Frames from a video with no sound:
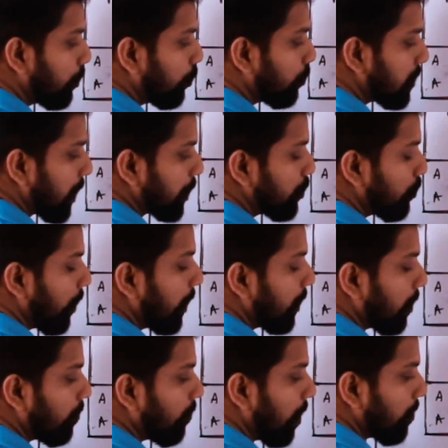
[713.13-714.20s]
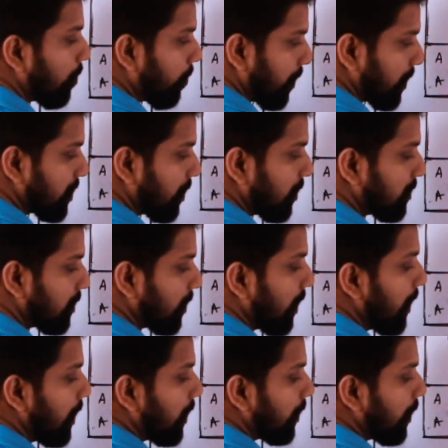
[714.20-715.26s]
two saturated vapor pressures.